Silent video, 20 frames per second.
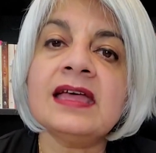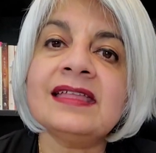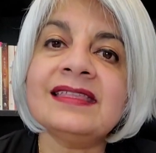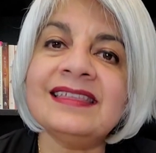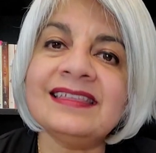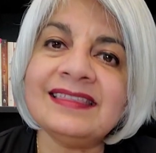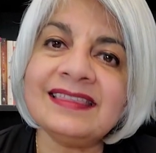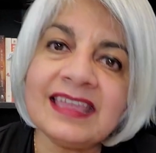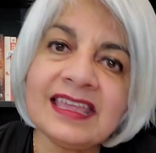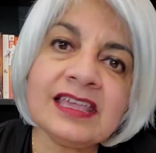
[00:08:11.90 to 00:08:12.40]

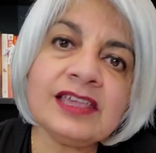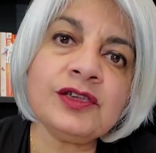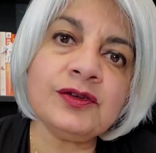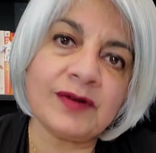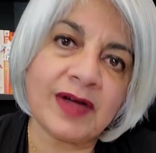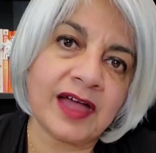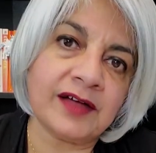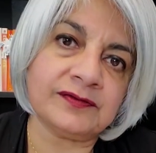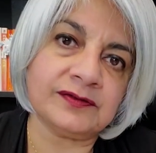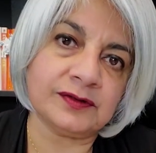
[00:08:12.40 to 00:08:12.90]
the thing
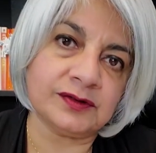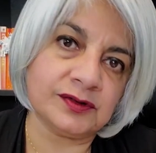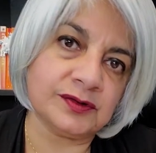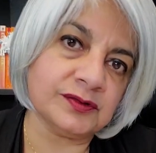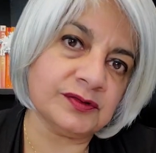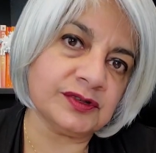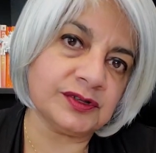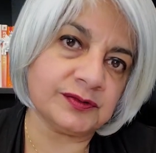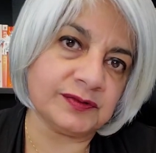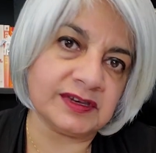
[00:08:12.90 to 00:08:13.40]
you have to
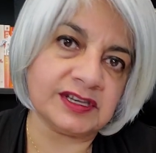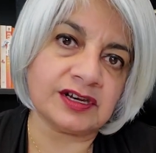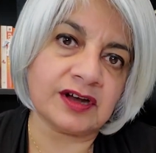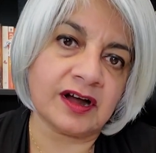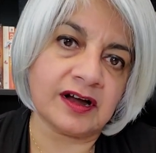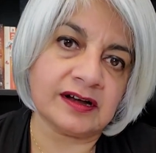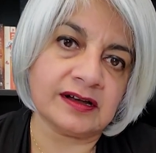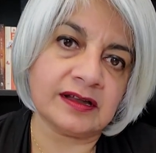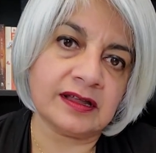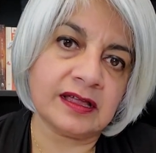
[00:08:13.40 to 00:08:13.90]
do
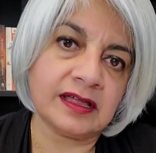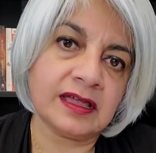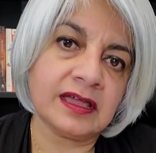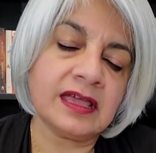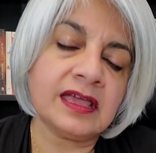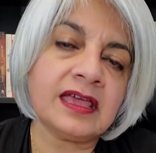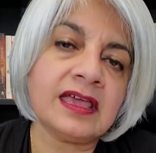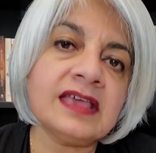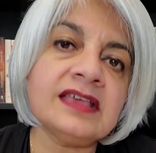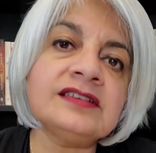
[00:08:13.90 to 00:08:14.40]
sweetheart
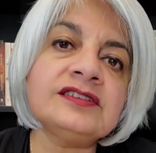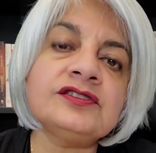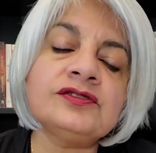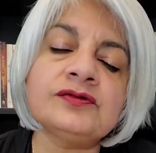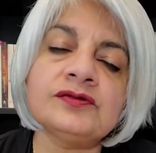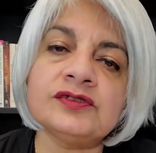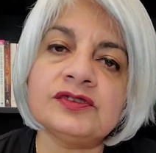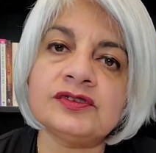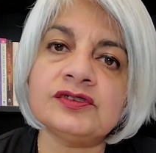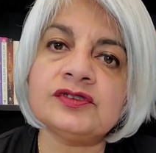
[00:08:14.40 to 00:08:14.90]
is
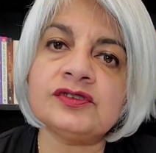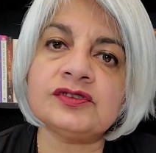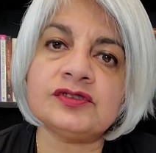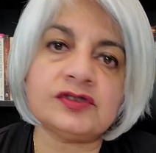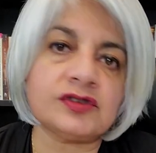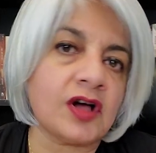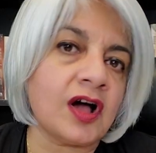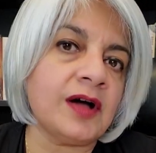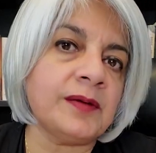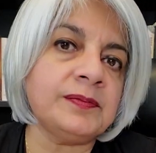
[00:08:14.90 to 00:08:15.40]
to
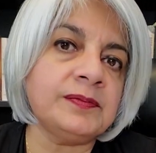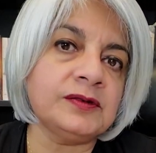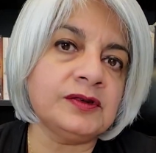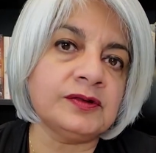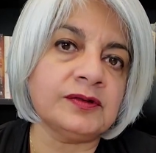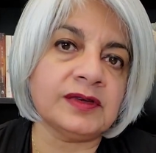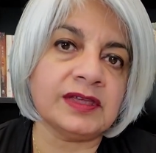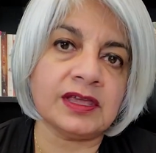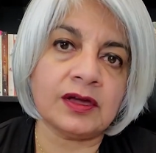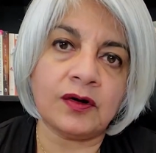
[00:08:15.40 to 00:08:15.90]
stop
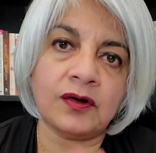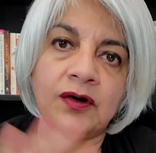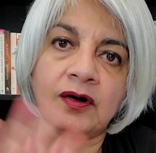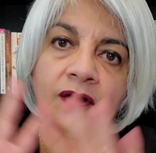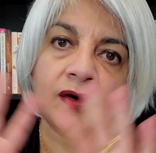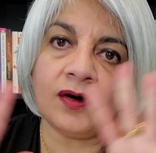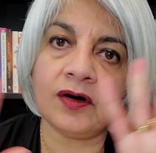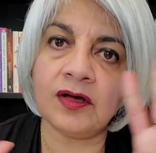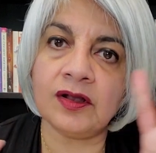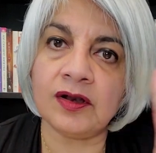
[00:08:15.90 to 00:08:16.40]
doing
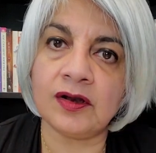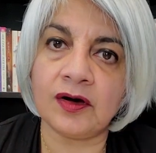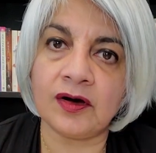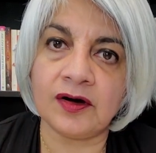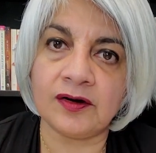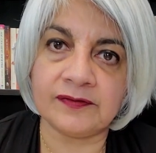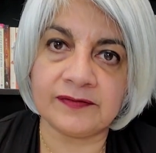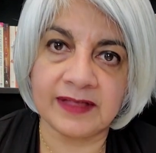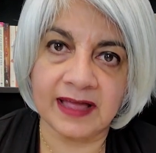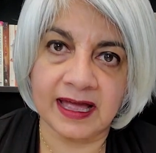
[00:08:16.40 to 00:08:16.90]
all
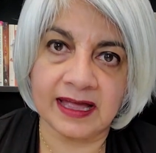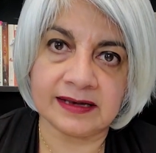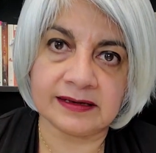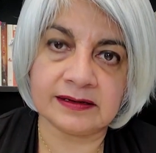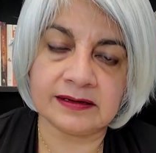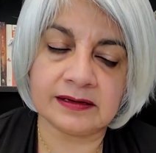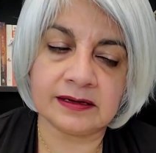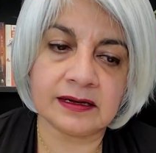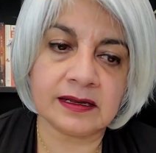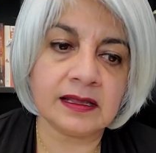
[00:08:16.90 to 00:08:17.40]
of that
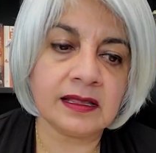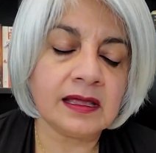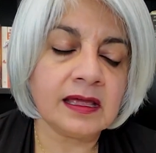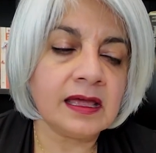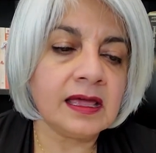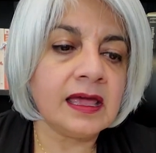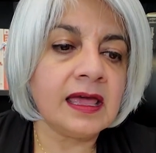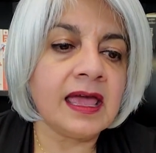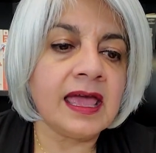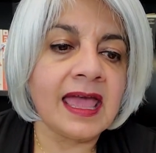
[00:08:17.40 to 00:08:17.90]

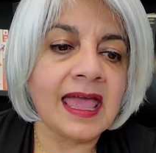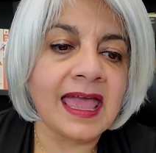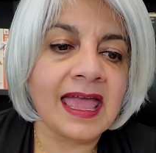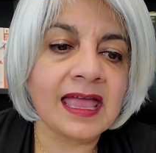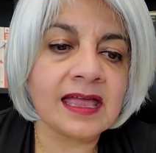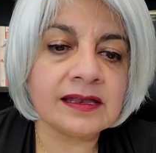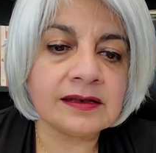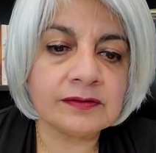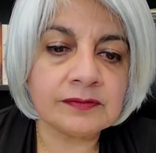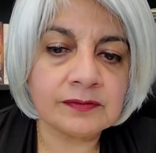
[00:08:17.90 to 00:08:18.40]

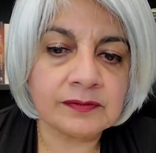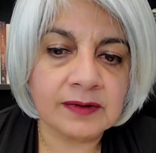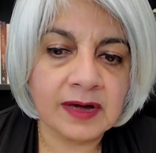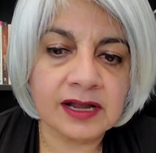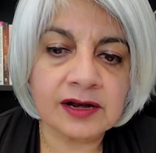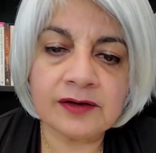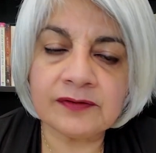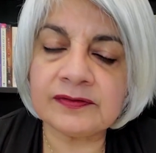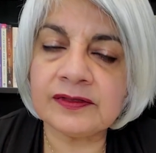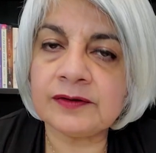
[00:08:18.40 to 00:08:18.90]
and
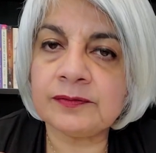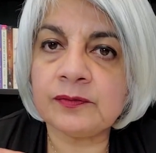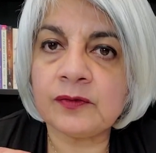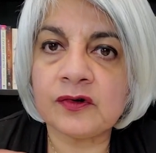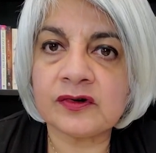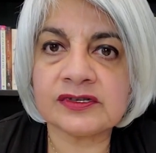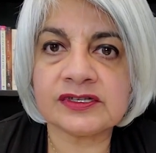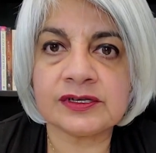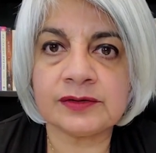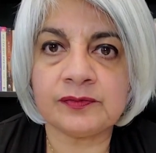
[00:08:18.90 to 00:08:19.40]
one of the
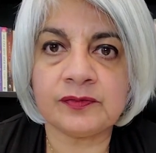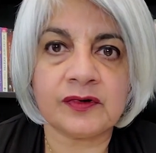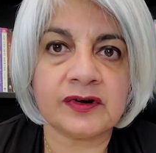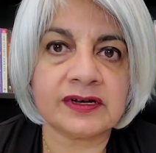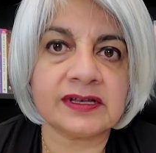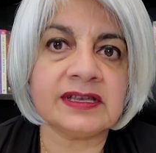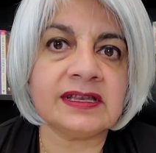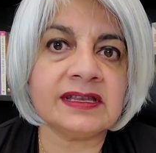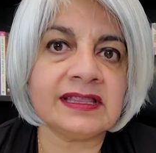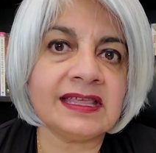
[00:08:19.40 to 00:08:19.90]
most
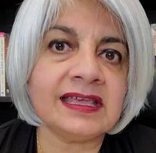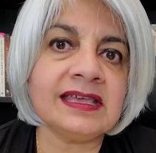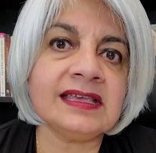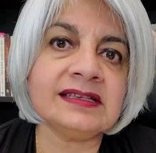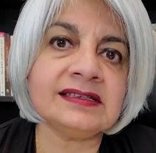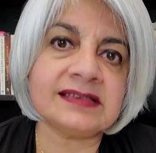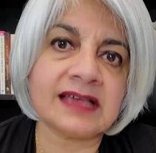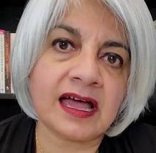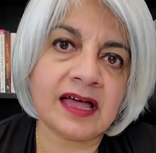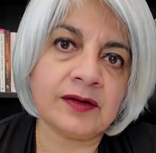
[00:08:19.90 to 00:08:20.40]
important
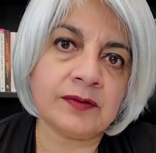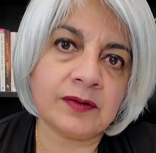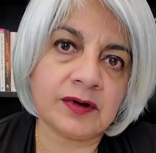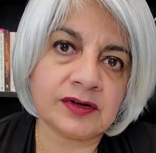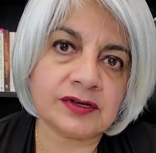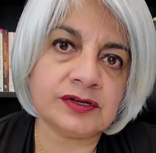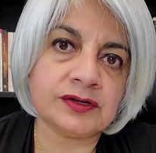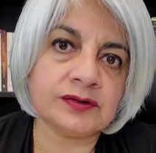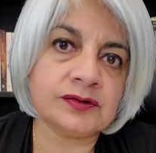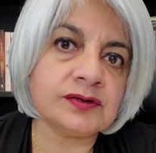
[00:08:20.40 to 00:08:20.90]
things I
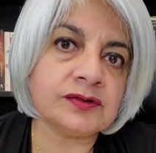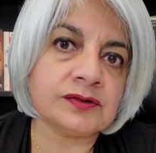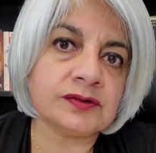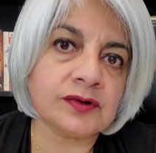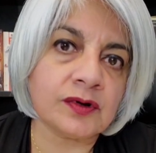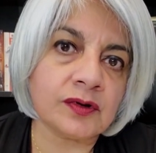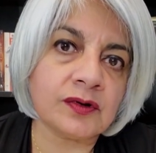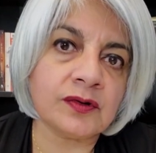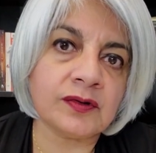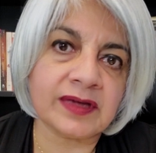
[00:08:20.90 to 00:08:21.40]
want you to
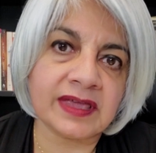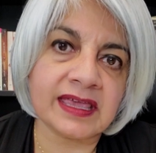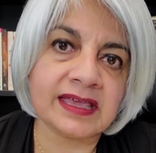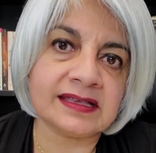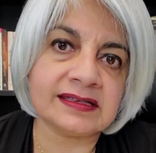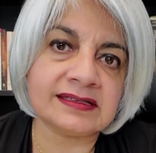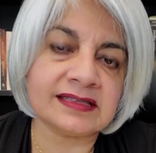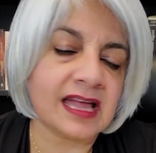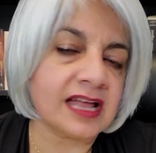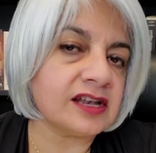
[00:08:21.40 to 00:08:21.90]
know
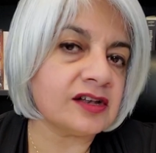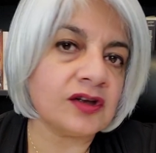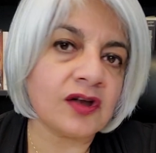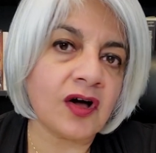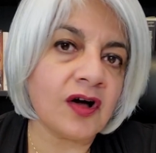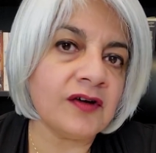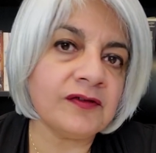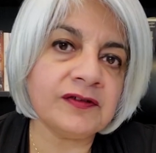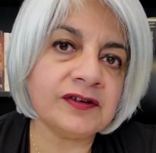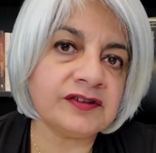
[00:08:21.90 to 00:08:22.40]
is that
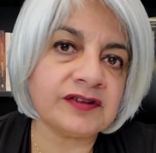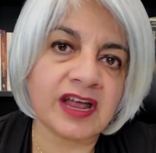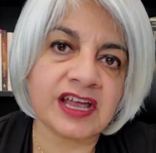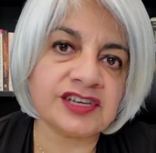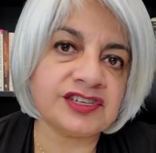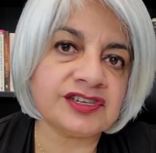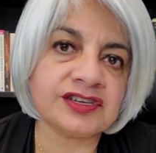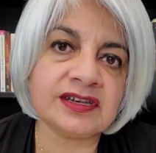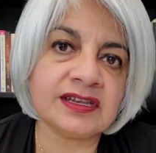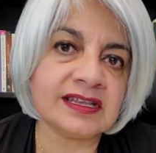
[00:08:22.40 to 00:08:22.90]
law of
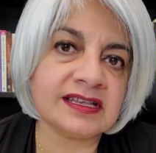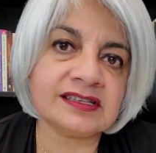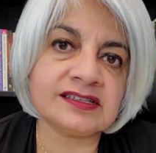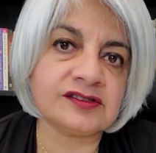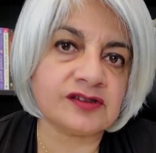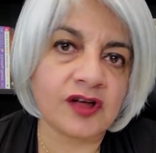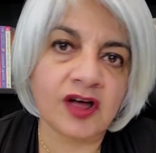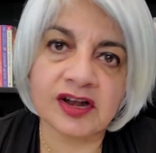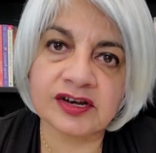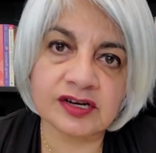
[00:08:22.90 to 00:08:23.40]
attraction is
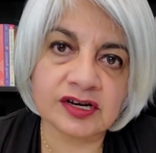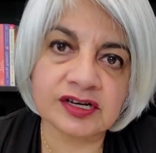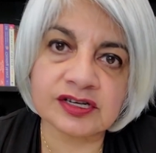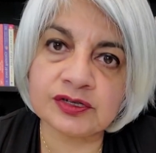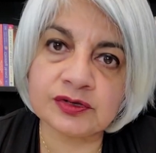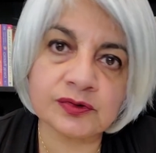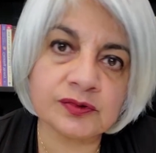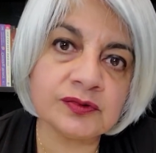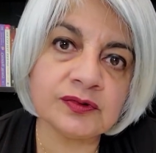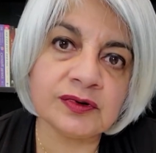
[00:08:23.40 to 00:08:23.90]
not a
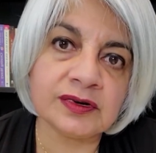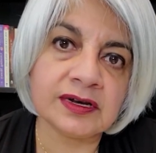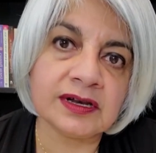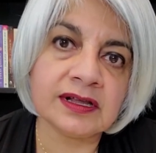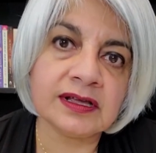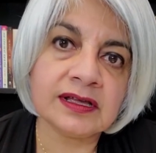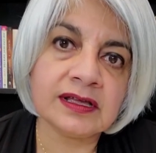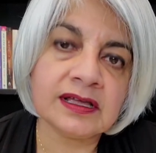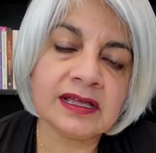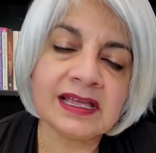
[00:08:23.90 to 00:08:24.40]
tool,
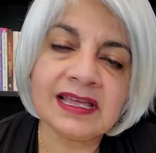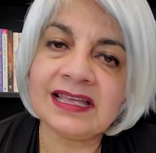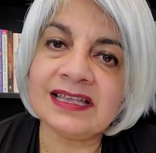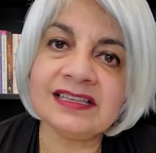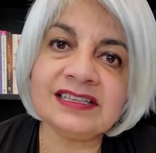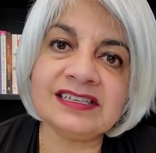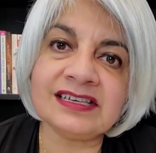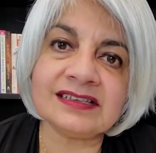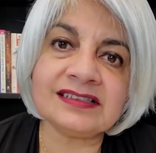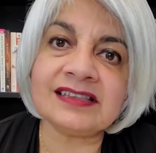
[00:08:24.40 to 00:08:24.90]

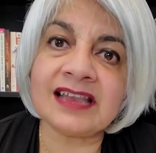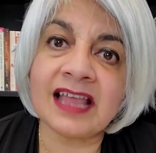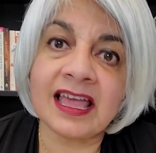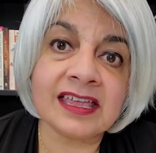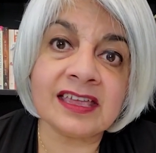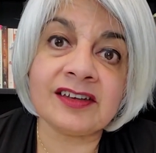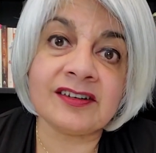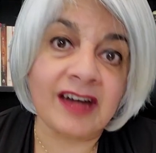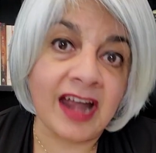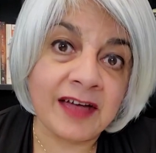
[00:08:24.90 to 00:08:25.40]
just
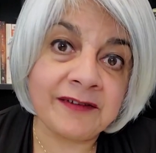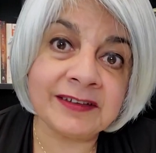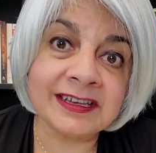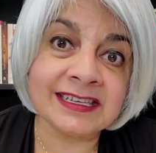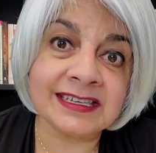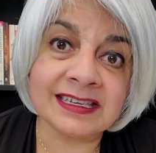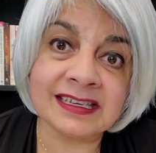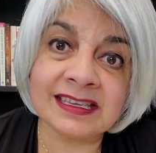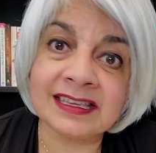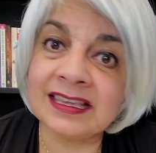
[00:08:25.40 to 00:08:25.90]
like
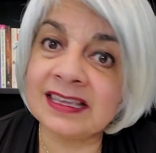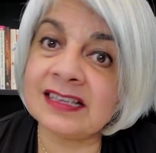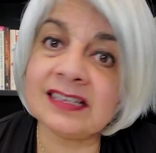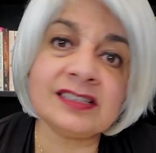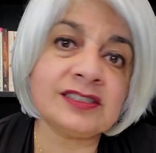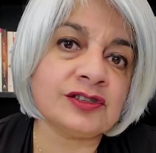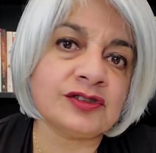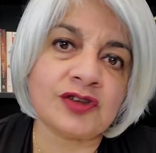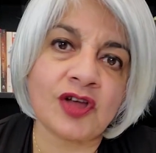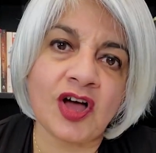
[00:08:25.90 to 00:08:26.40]
gravity
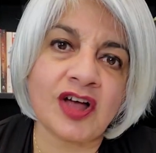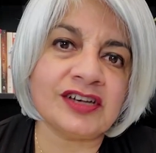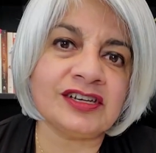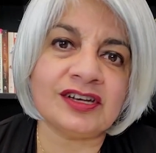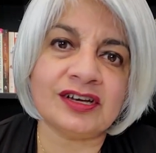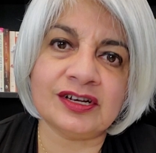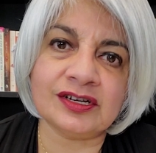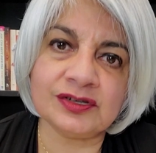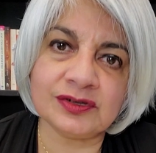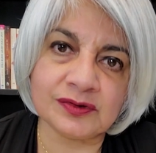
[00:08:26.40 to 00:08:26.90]
is not
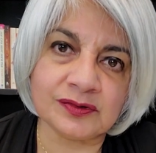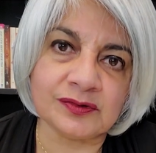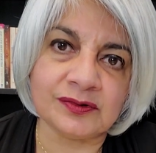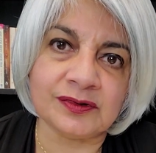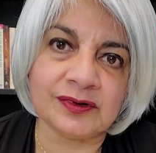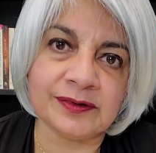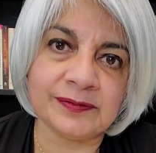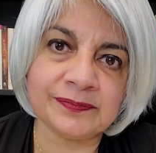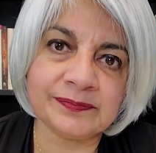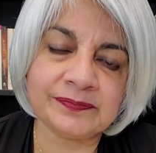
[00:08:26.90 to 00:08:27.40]
a
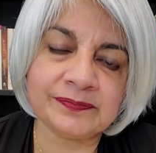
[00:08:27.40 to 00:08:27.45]
tool.